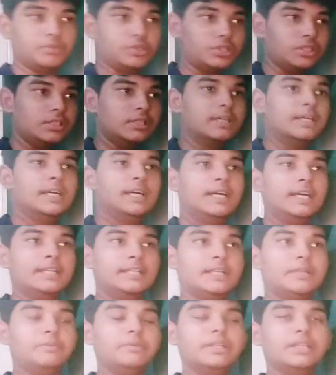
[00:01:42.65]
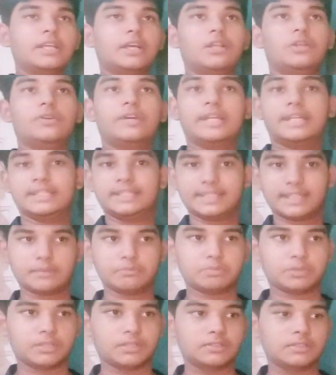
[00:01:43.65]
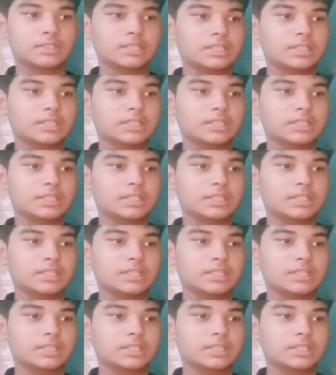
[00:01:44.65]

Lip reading: more, let me tell you an example.